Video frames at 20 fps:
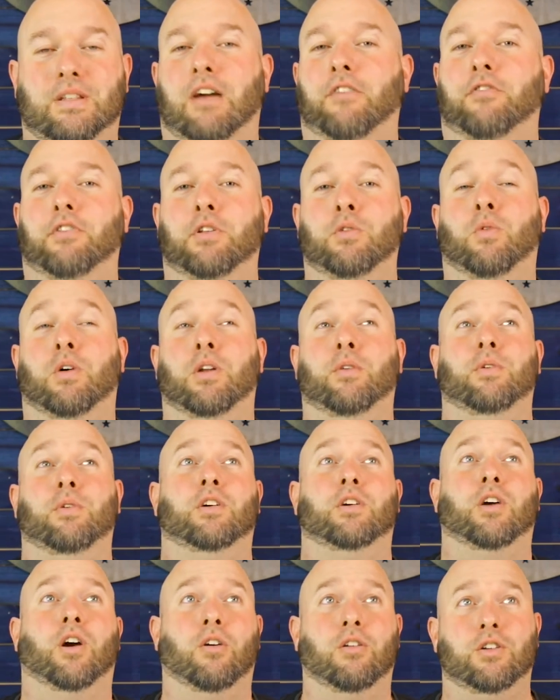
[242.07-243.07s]
definitely want to
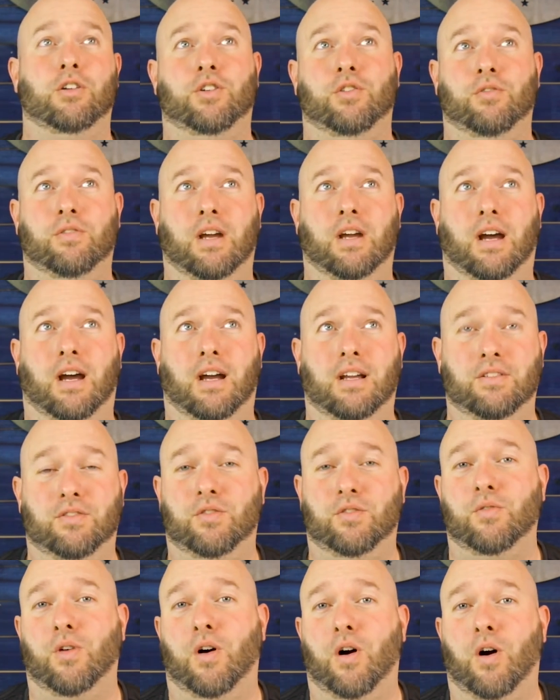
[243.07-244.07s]
encourage you guys
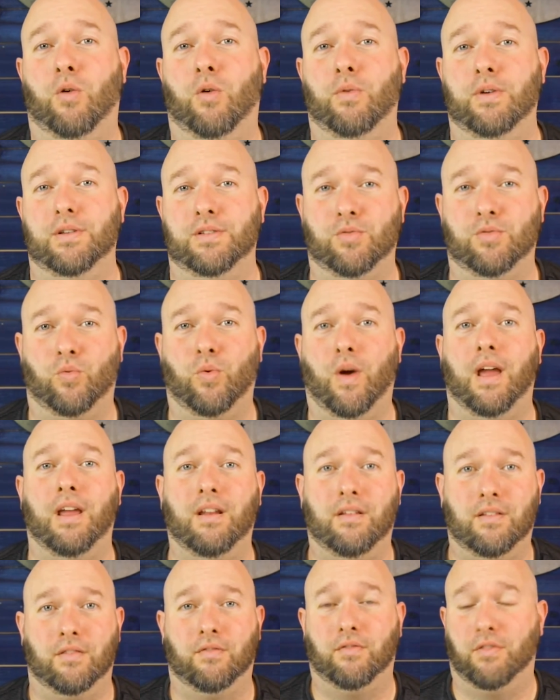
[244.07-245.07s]
to always
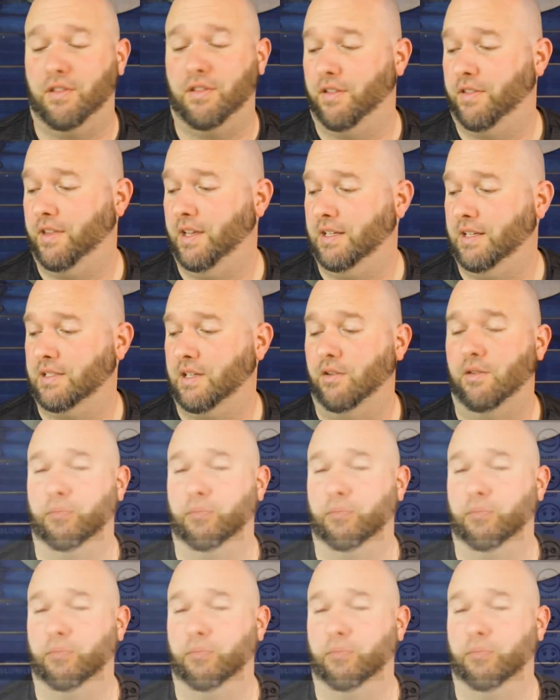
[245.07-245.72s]
wait for the things